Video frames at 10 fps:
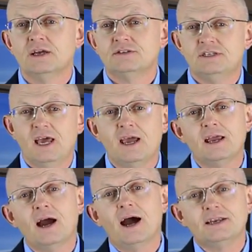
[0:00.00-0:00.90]

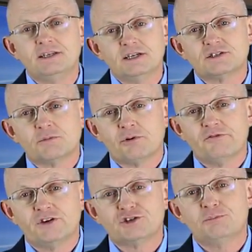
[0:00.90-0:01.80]
Today, ideas are
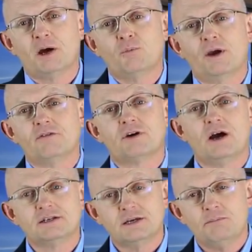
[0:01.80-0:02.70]
provisioned by way of
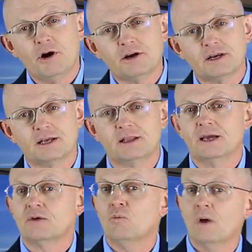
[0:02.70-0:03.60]
content marketing
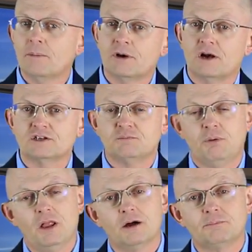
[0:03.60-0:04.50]
like webinars,
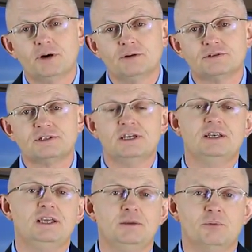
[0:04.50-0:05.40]
blog posts,
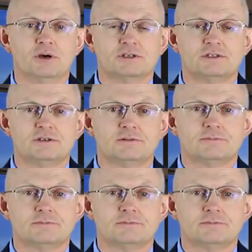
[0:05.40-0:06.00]
and ebooks.